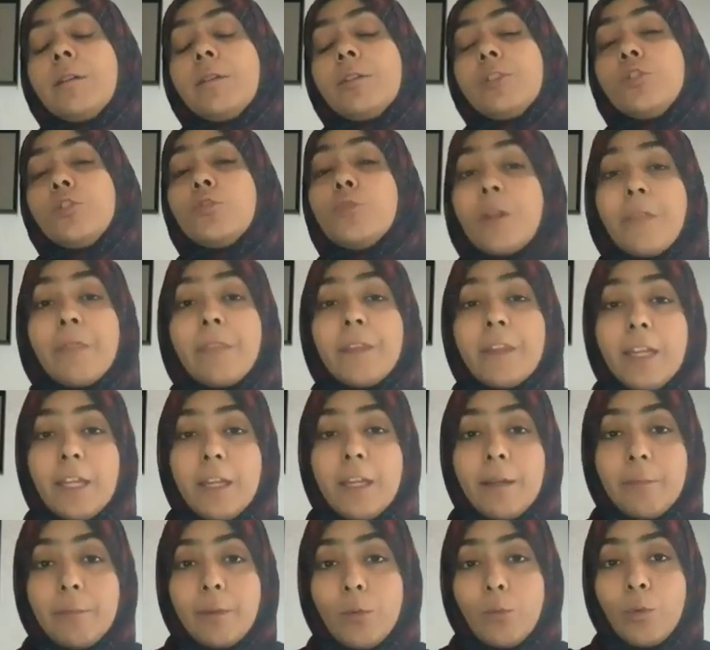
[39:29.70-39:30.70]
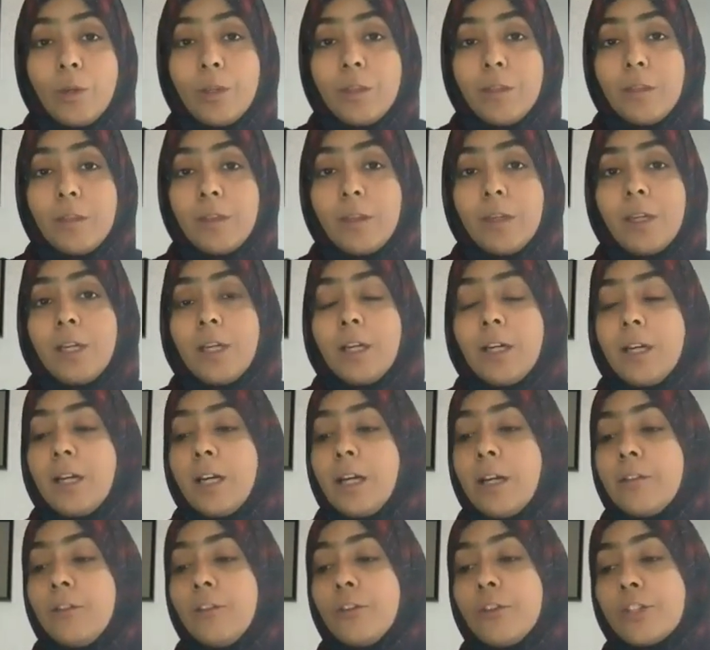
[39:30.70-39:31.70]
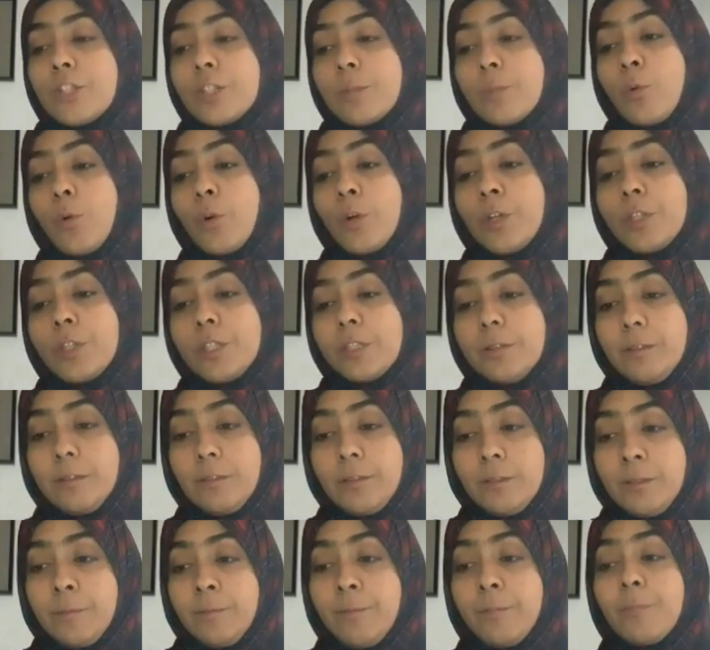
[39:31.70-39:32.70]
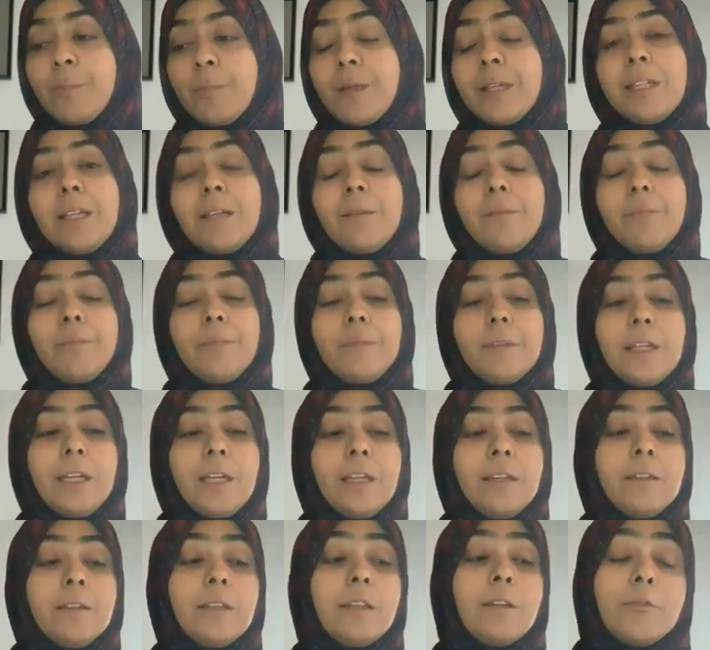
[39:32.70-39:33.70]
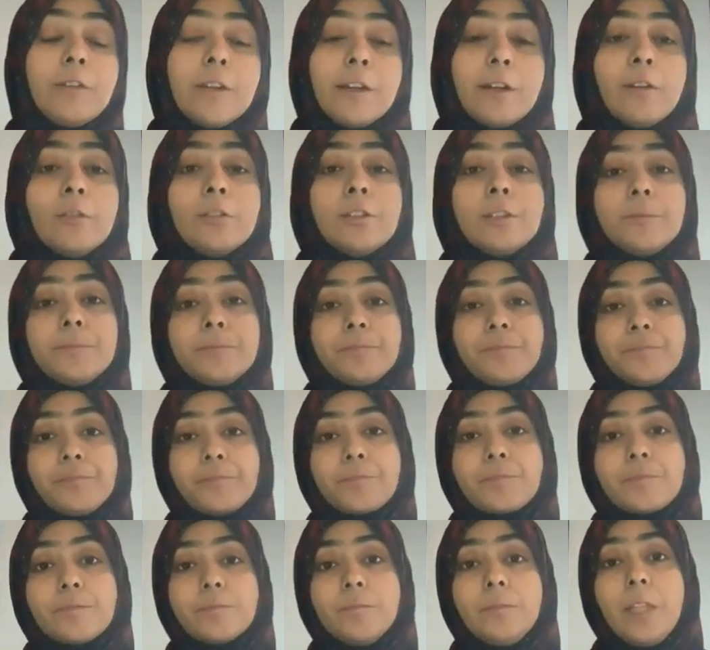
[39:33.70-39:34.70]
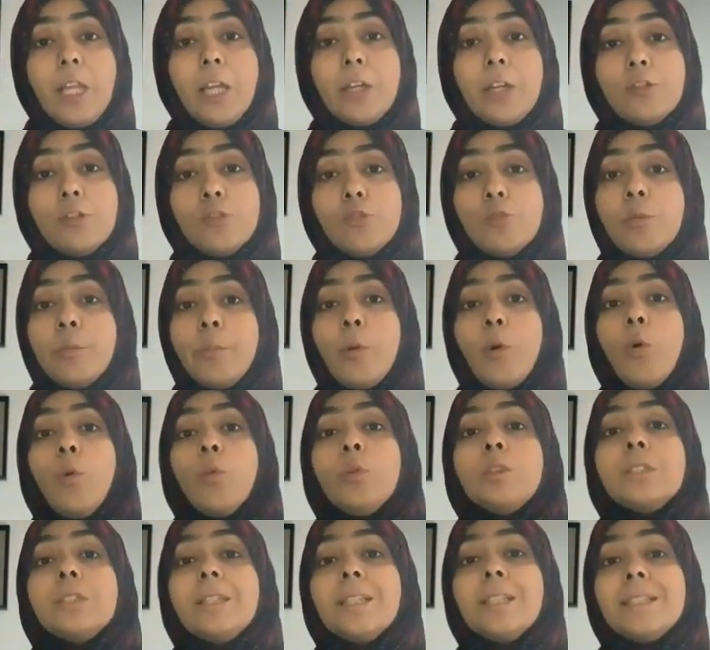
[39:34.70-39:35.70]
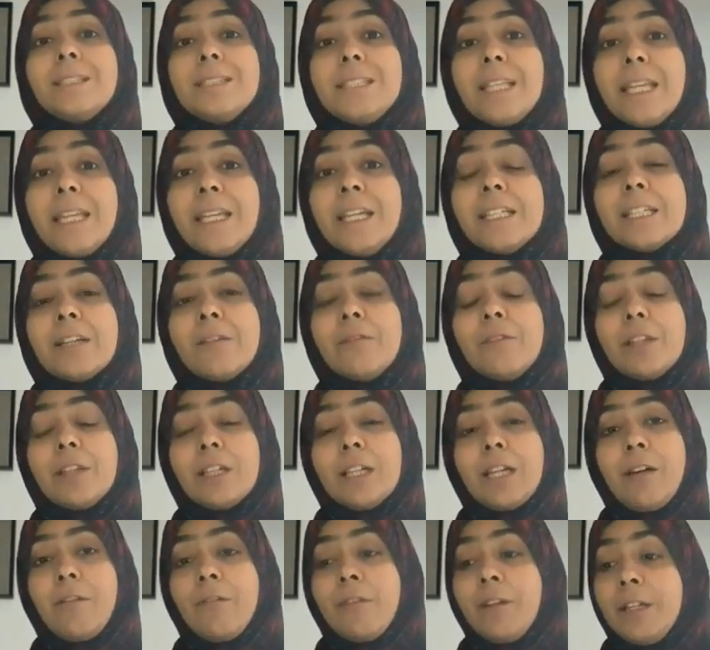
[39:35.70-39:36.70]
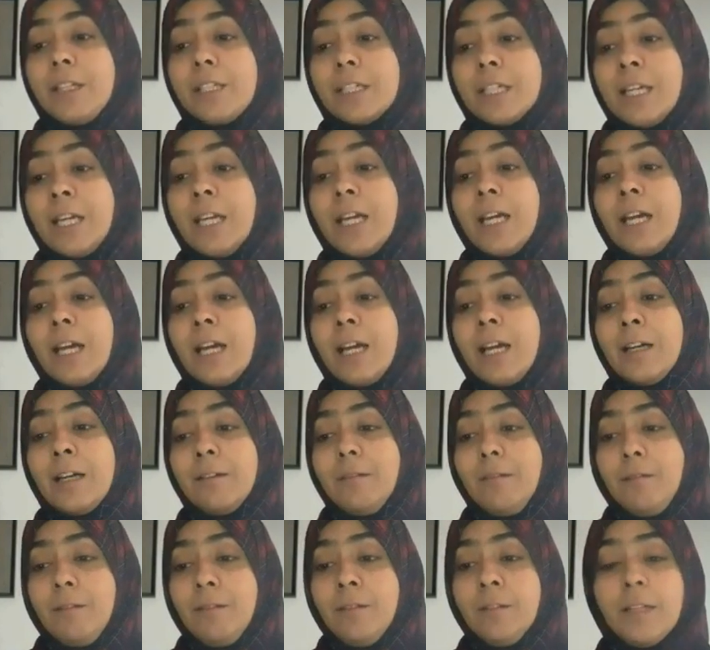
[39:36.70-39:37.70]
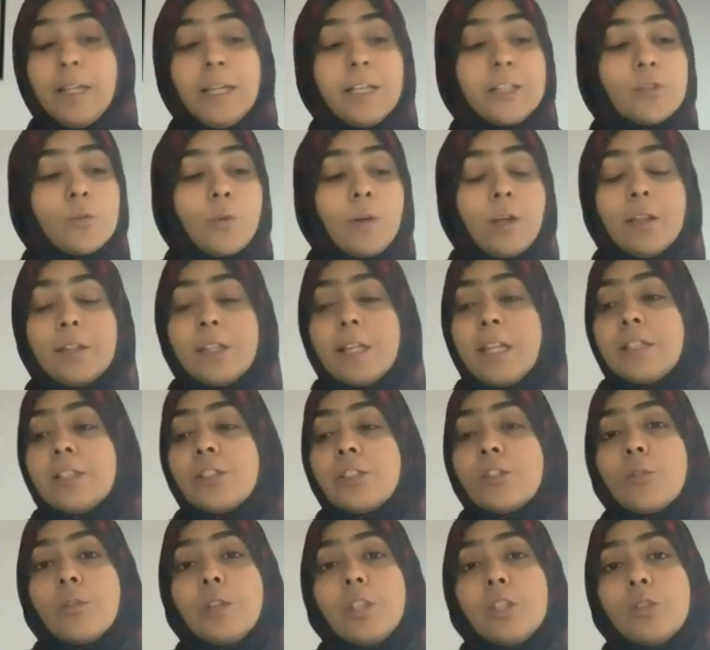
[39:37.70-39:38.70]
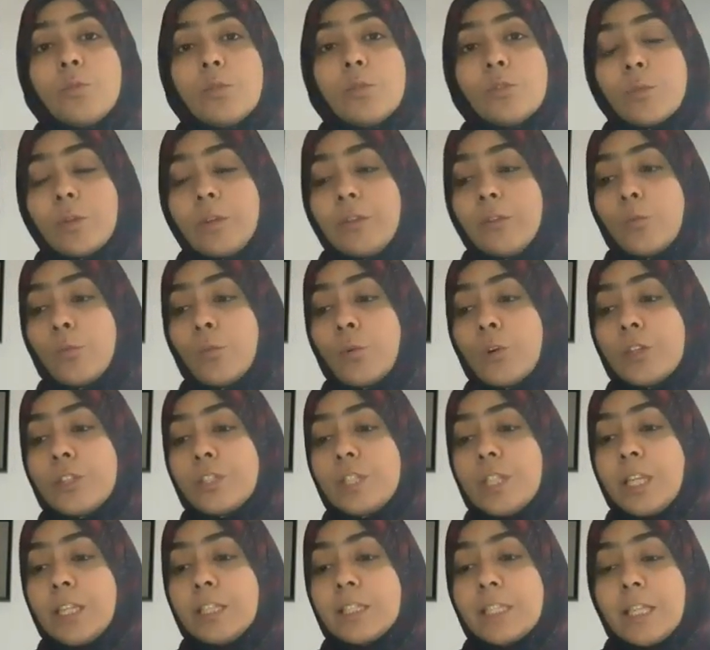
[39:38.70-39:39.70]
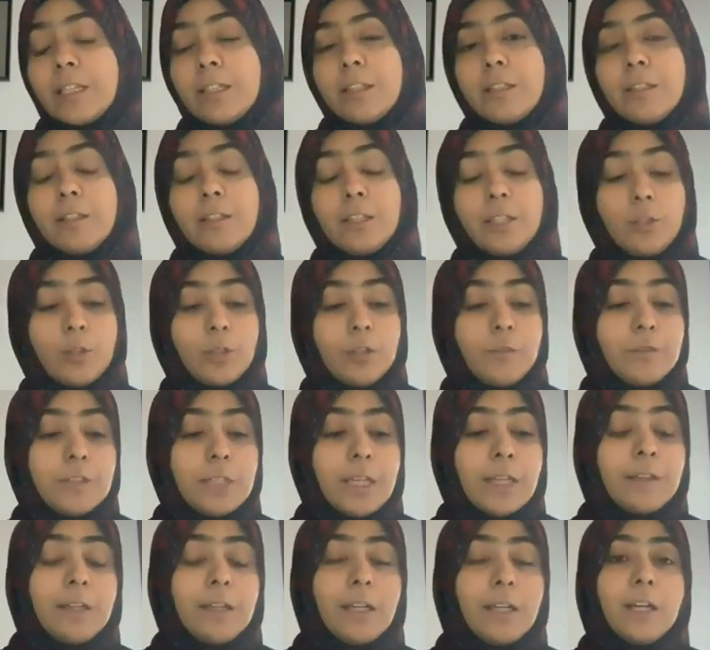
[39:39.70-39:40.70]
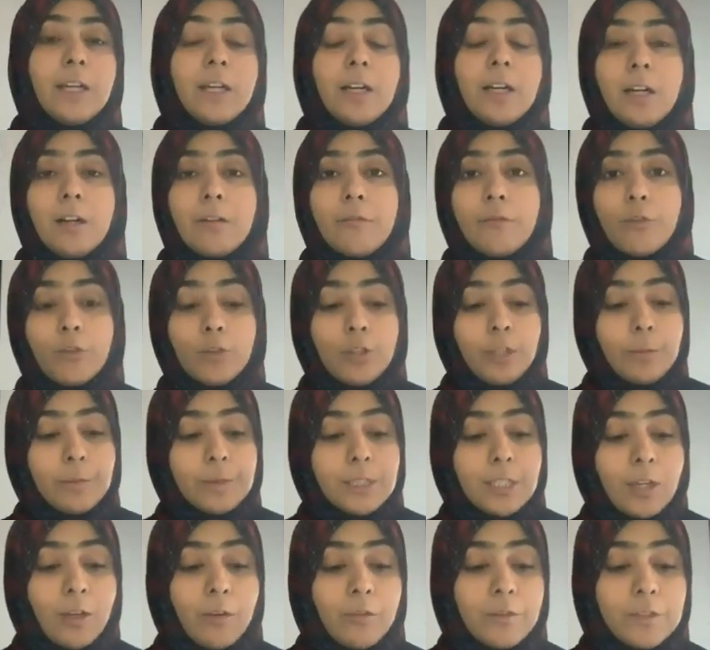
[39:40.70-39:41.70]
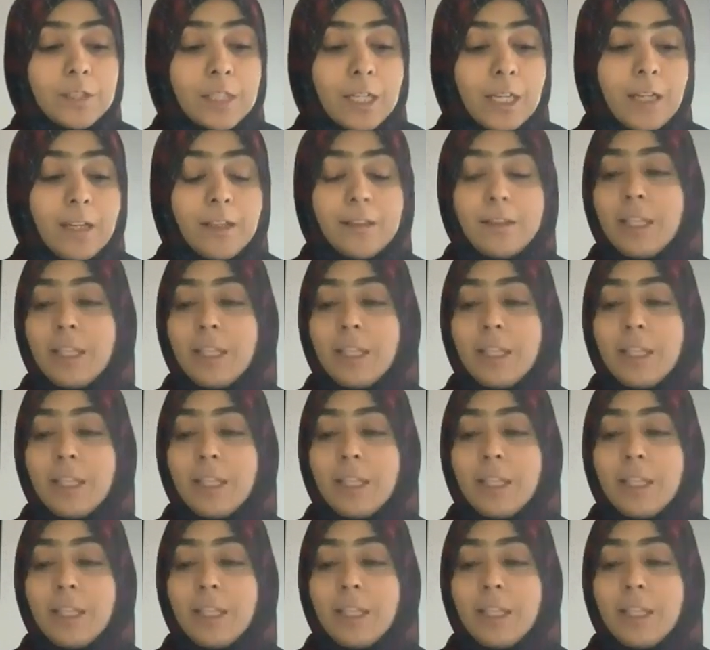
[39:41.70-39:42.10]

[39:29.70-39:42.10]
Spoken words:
strengthen him with their support. And they failed to uphold this tenet of the covenant as well. And so this was one of the worst things that they could have done for themselves.